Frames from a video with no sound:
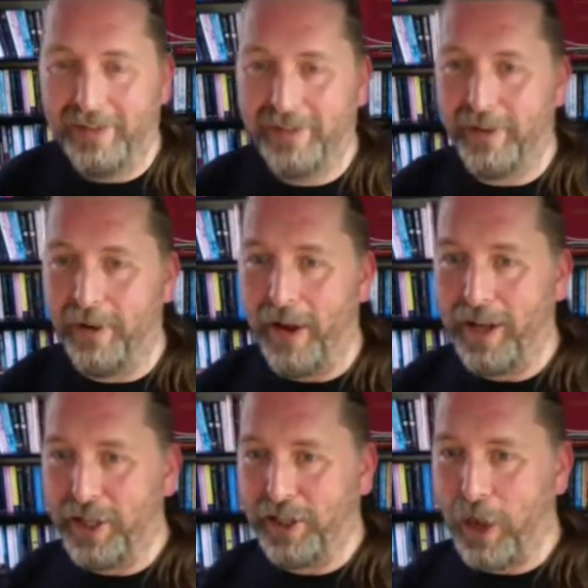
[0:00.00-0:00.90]
So like
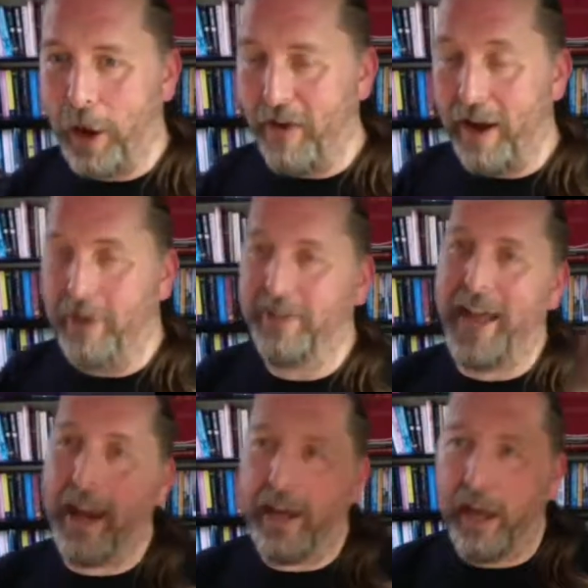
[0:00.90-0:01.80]
she's going around
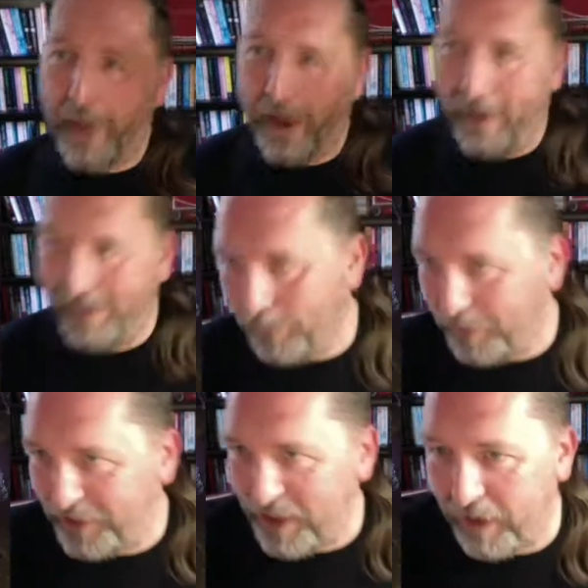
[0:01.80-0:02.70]
standing about
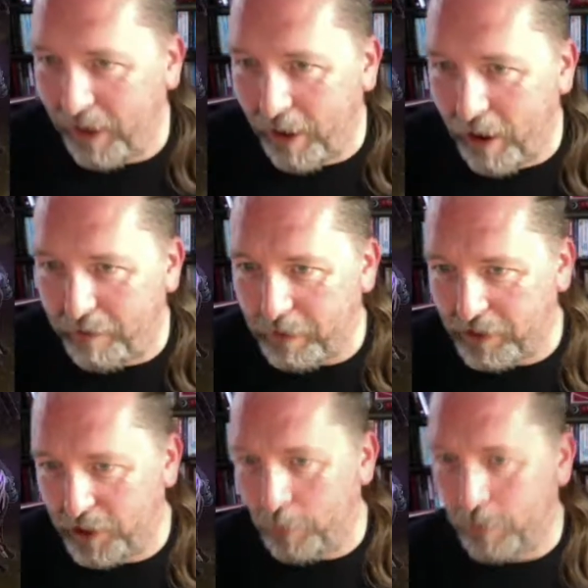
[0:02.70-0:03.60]
sort of 7.5 foot
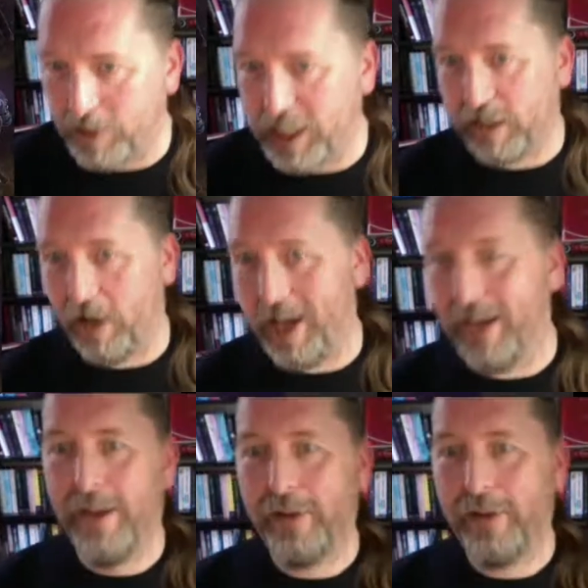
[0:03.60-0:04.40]
tall because she's like